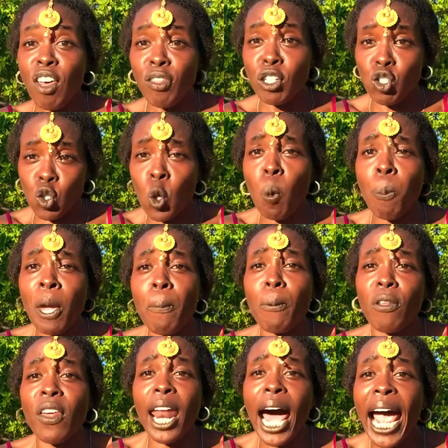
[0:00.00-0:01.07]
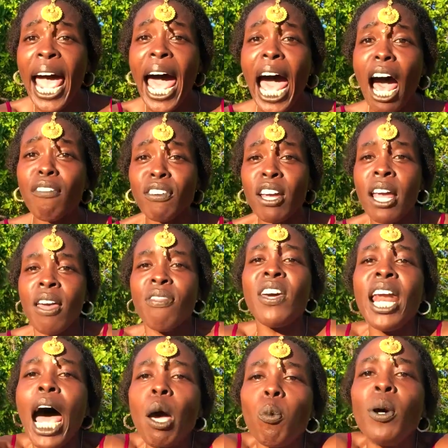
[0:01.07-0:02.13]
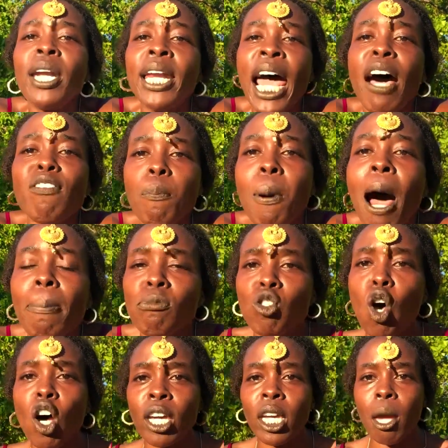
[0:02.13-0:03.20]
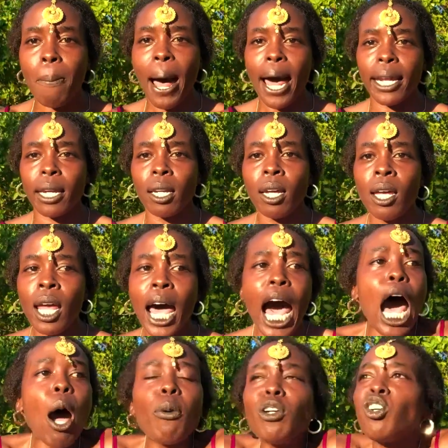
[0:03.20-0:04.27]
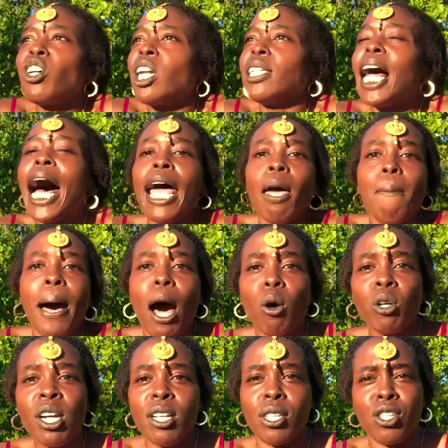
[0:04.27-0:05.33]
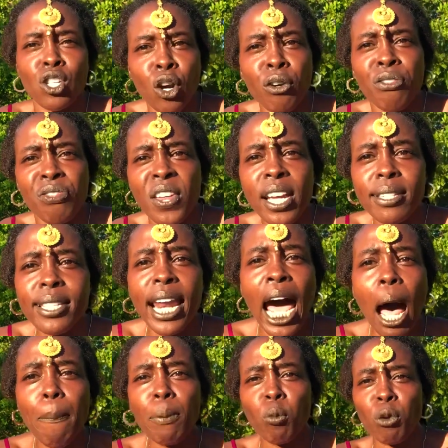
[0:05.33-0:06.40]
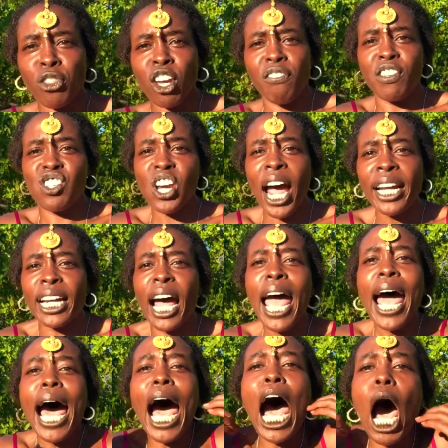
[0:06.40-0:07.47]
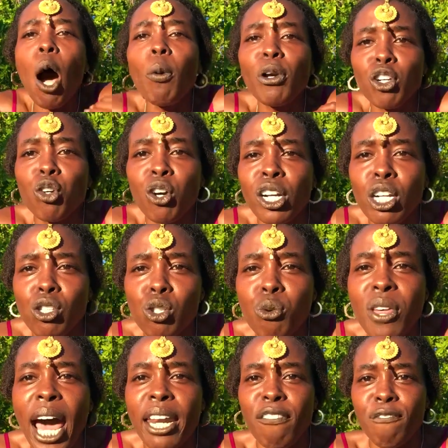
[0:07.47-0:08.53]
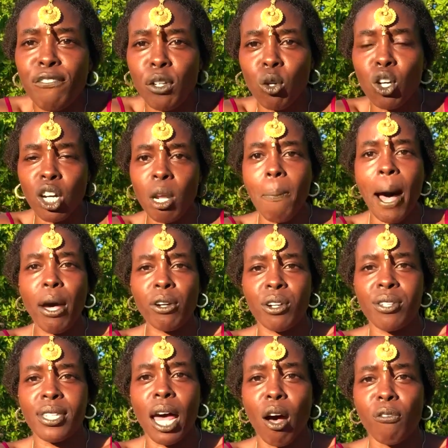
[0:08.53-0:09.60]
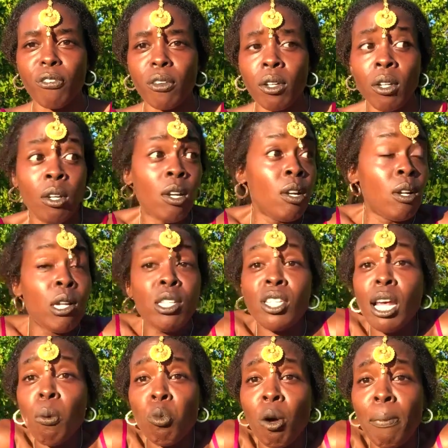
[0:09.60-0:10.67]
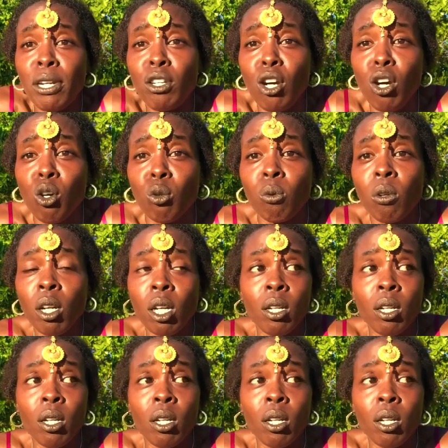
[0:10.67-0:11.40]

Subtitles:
than the 2 people that I have, then I wouldn't have a problem talking about it. How are you going to lie about certain things that happen with your vagina? How are you going to do that and feel good about yourself? Some women do.